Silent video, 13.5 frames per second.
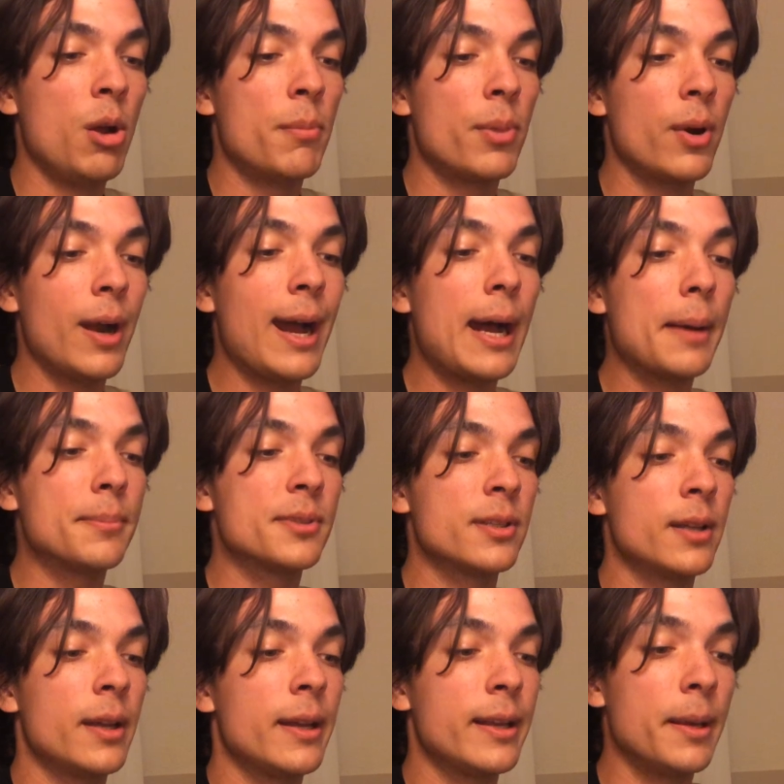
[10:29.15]
perhaps
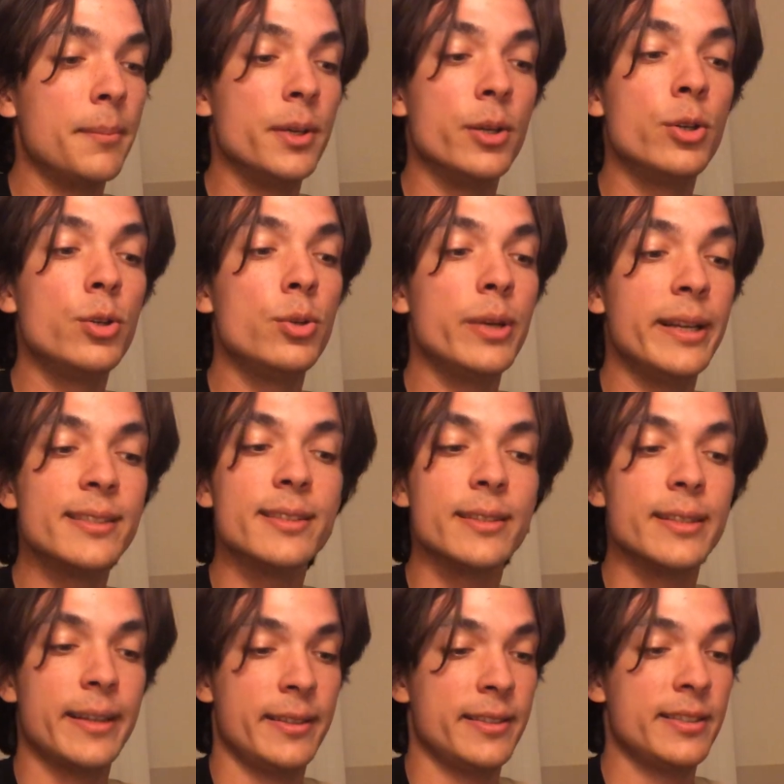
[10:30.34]
can be who isn't
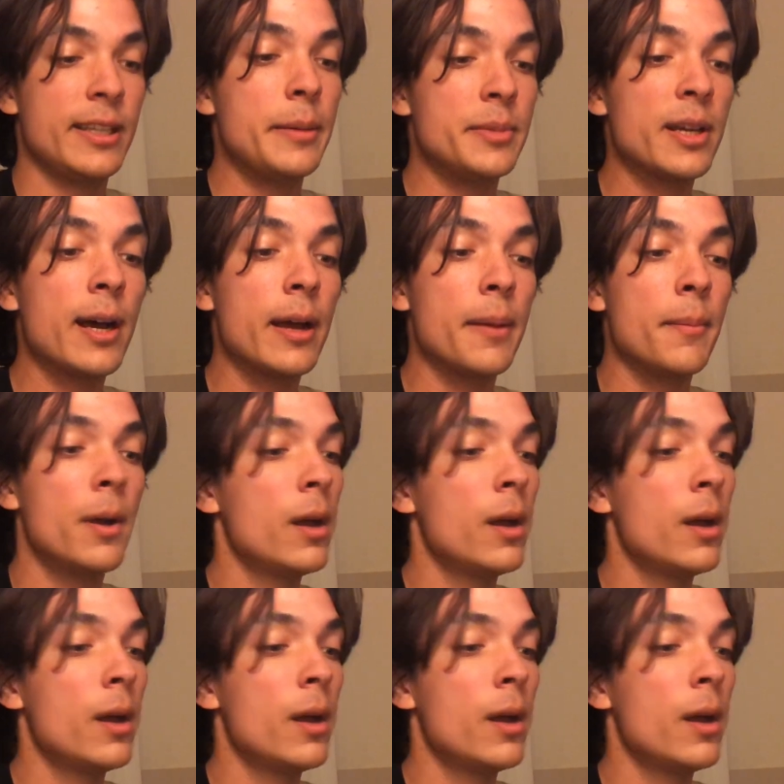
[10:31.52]
at the same time